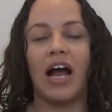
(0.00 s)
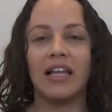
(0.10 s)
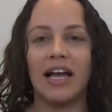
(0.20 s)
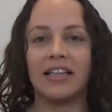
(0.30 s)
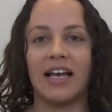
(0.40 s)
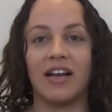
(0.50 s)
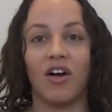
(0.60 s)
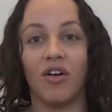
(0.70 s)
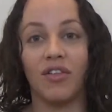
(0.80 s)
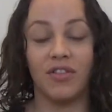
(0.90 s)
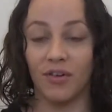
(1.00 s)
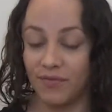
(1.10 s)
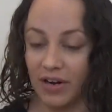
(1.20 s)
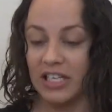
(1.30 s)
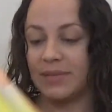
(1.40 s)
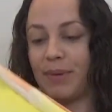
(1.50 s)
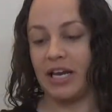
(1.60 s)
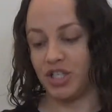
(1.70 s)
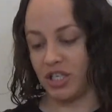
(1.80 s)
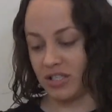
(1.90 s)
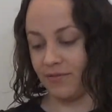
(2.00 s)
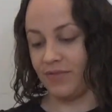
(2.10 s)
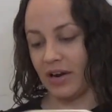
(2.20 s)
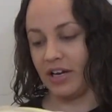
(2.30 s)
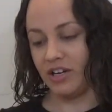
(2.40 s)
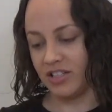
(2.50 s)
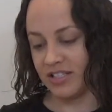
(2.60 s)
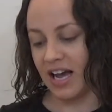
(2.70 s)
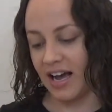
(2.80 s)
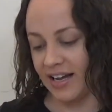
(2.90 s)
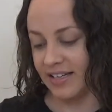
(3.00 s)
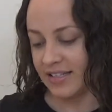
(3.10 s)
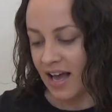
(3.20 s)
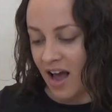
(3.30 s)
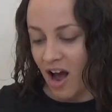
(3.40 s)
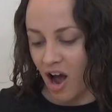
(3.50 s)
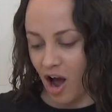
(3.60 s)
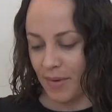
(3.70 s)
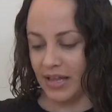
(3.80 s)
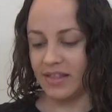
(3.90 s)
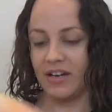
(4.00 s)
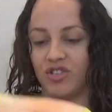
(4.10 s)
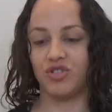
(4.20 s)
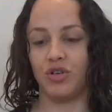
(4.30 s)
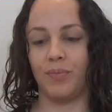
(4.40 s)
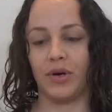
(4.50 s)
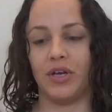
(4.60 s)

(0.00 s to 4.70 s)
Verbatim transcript: I like that they're very spacious, a very good size, um, and they're super